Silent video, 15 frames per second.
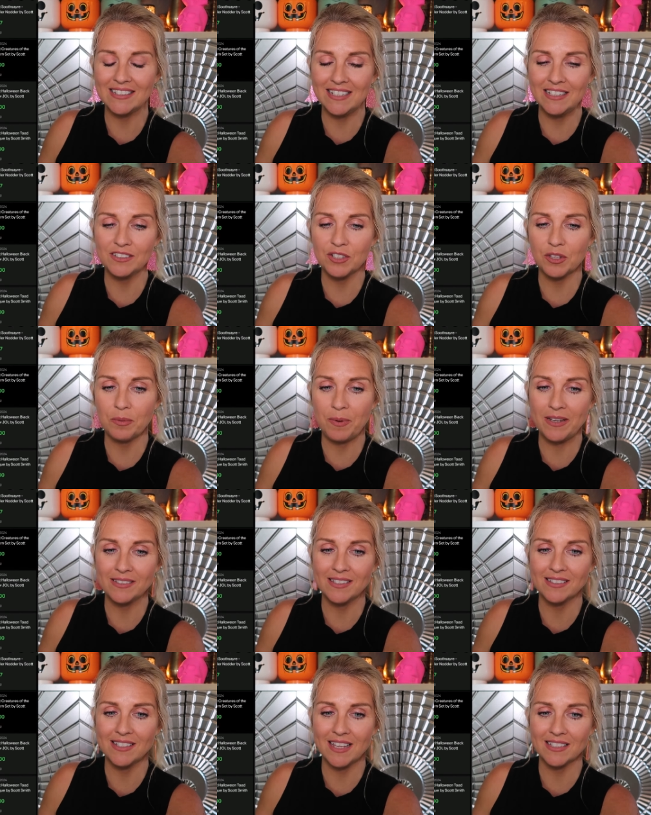these are the
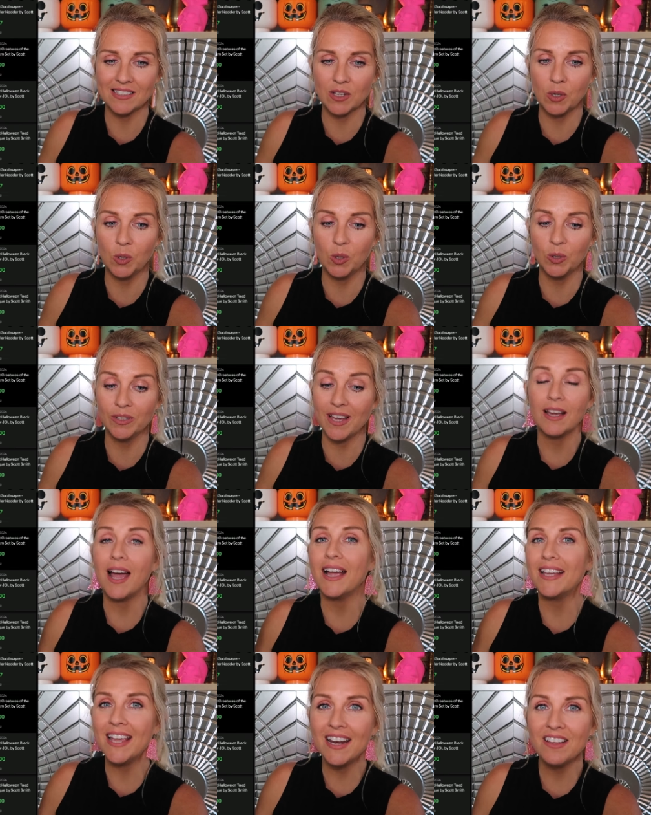pieces that sold.
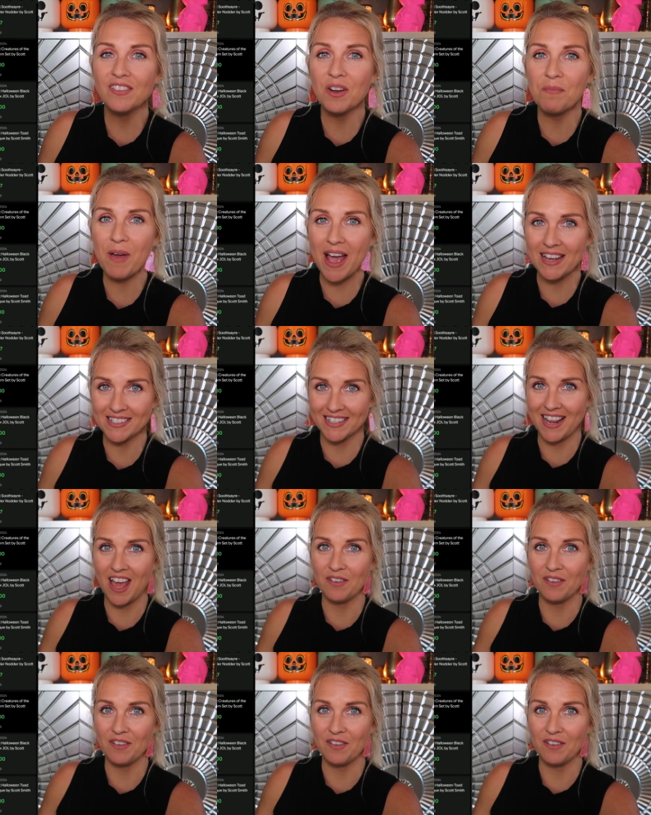I can't even imagine